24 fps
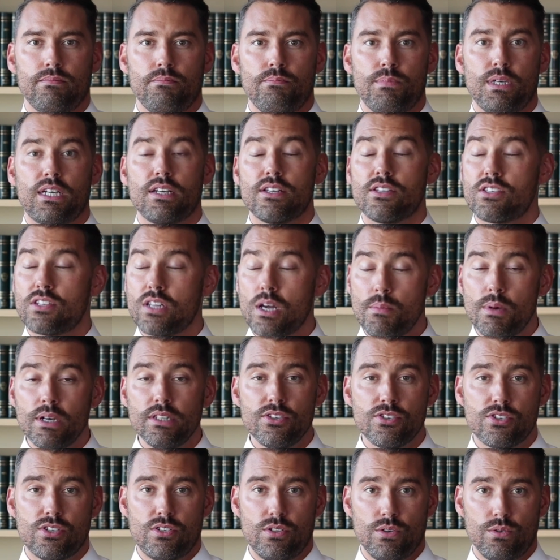because some
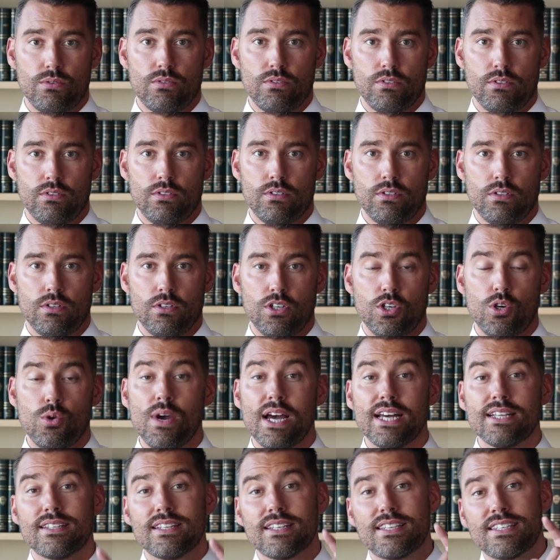other student who
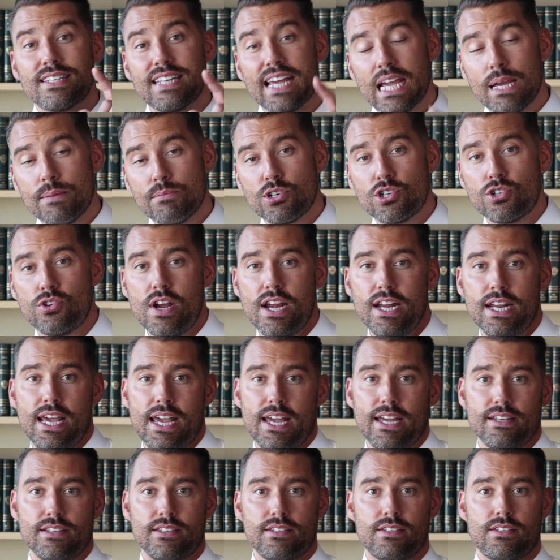has the same straight
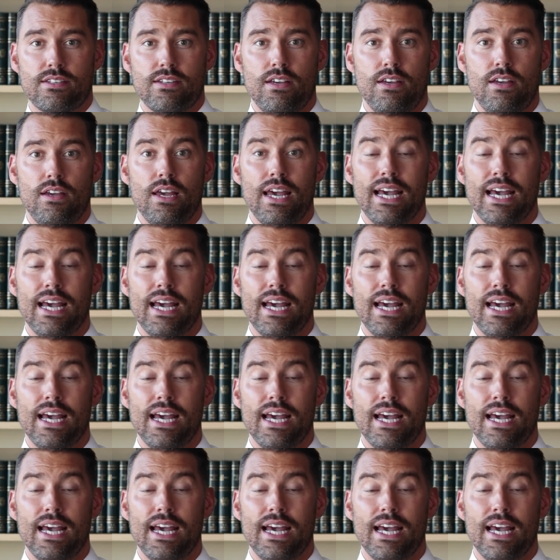A's